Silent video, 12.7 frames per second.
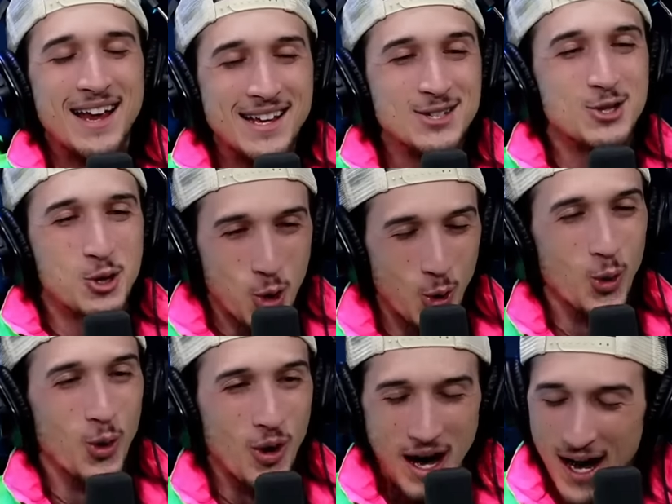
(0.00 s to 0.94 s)
is
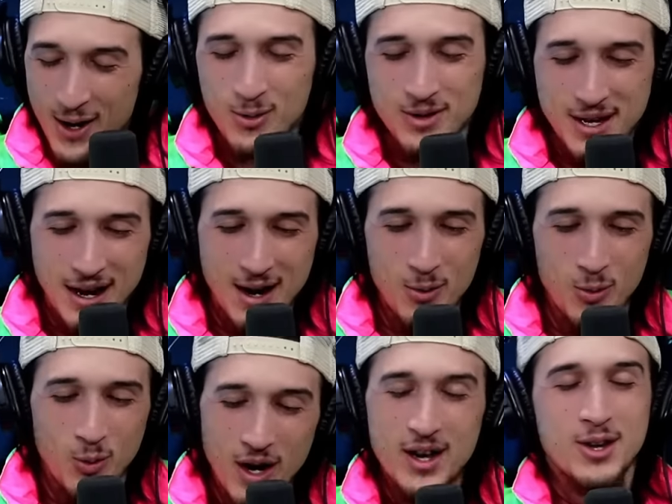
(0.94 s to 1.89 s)
cool. I don't care
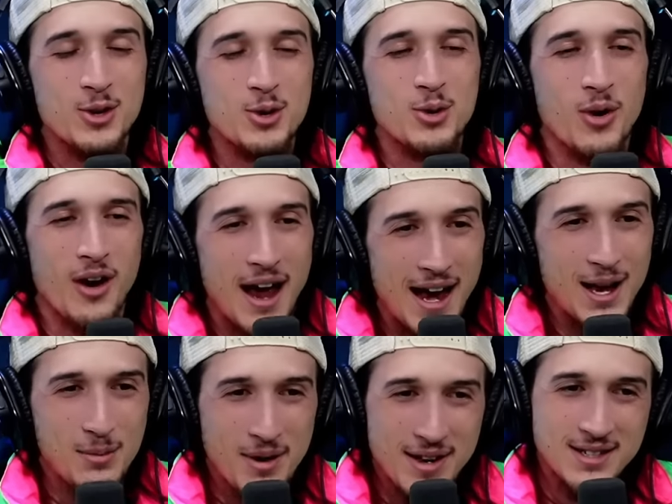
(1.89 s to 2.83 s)
what you or
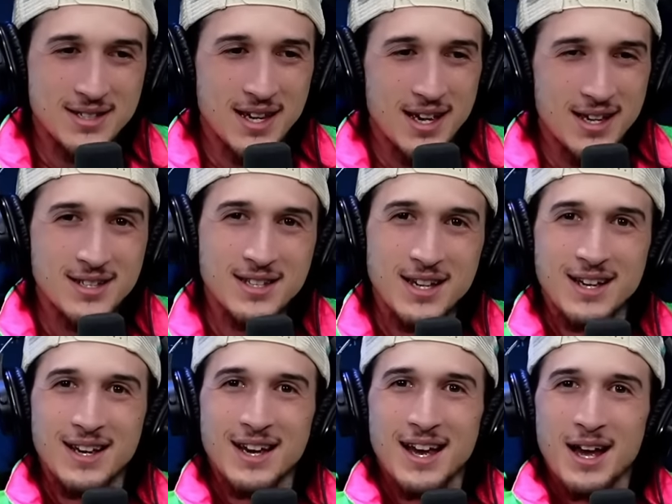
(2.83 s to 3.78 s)
anybody says.
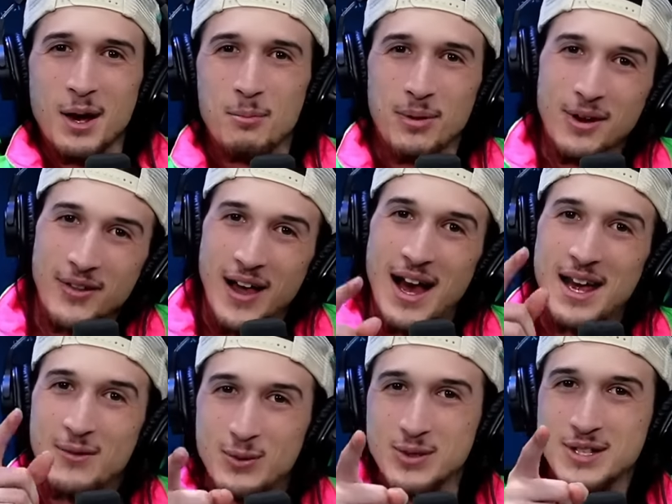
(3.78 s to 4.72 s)
Bill Nye,
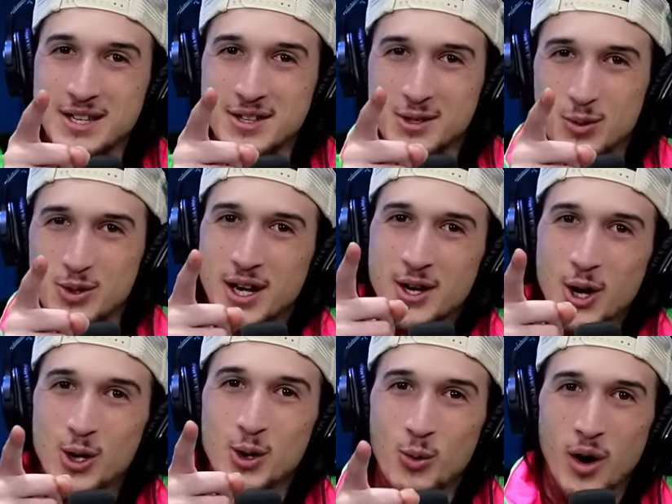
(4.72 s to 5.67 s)
if you see this, which I know
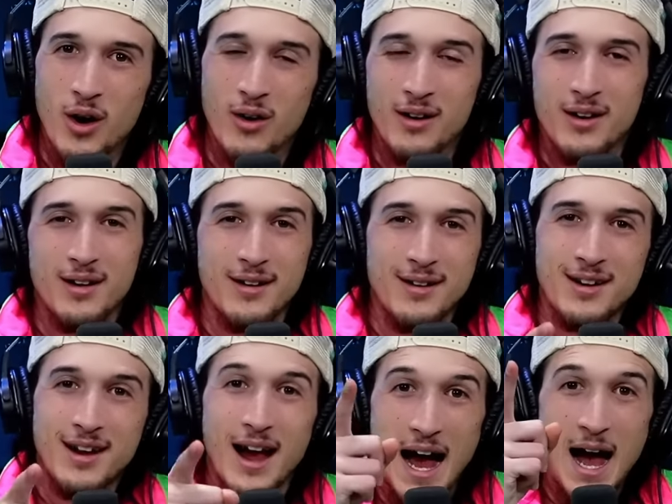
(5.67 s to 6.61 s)
you won't,
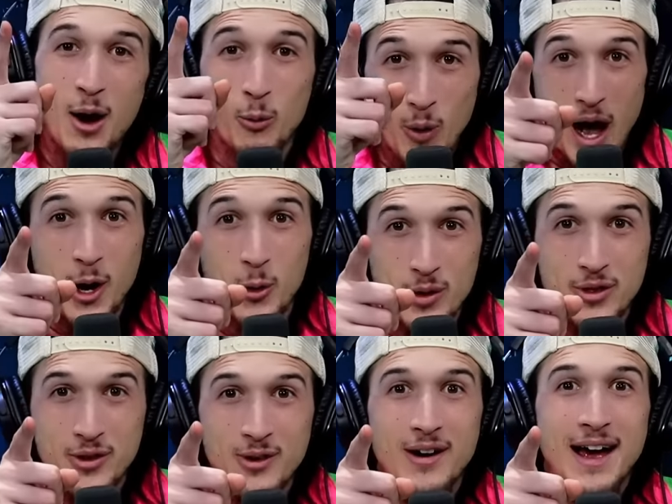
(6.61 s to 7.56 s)
I rock with
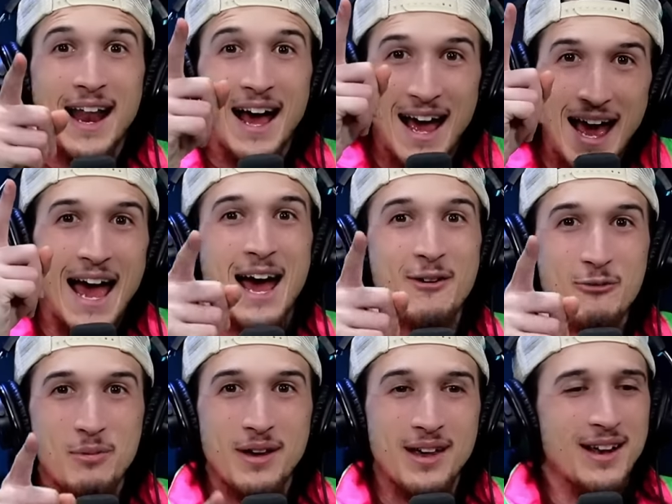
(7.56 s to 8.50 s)
you. And I have
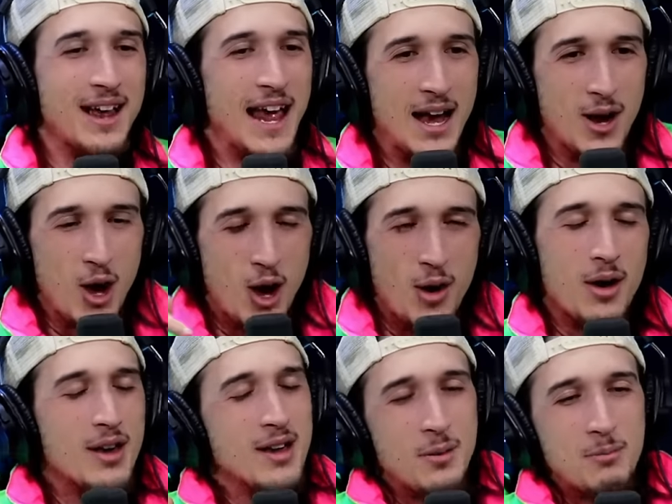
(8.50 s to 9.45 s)
been. And
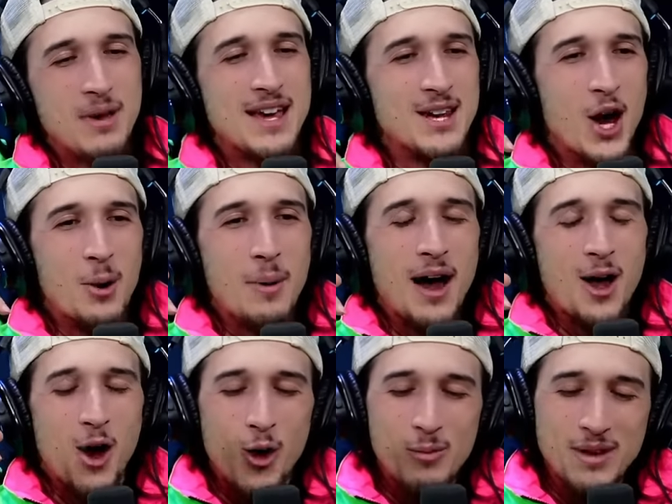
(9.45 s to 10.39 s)
me and all my
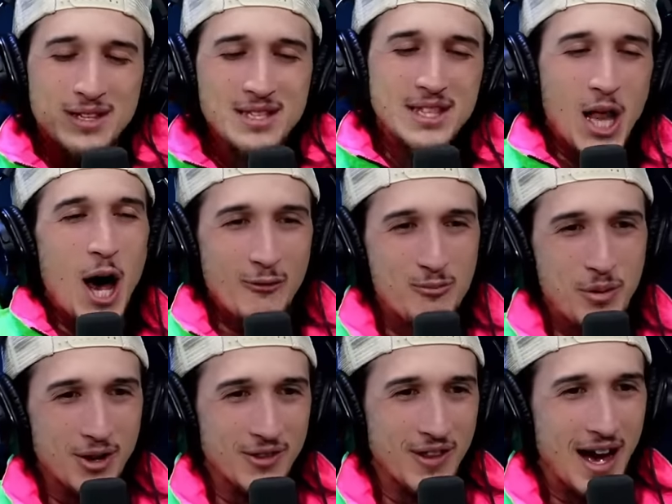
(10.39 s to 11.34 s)
homies love
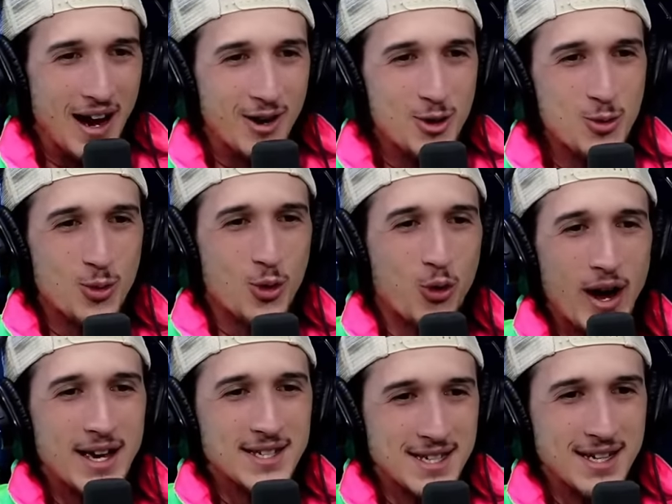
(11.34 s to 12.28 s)
Bill Nye. Are you
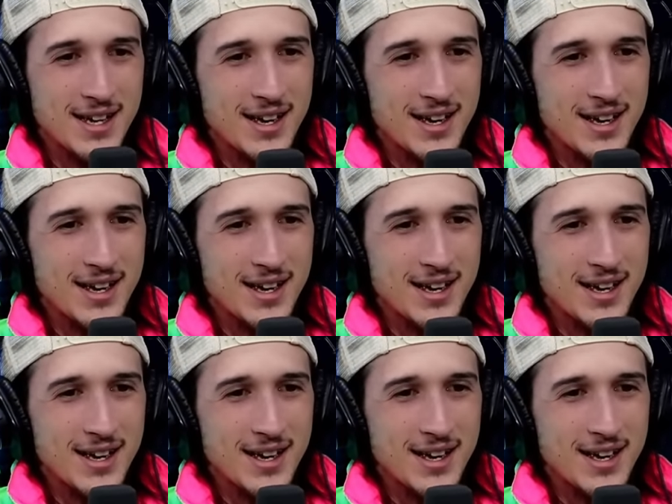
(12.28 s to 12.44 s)
crazy?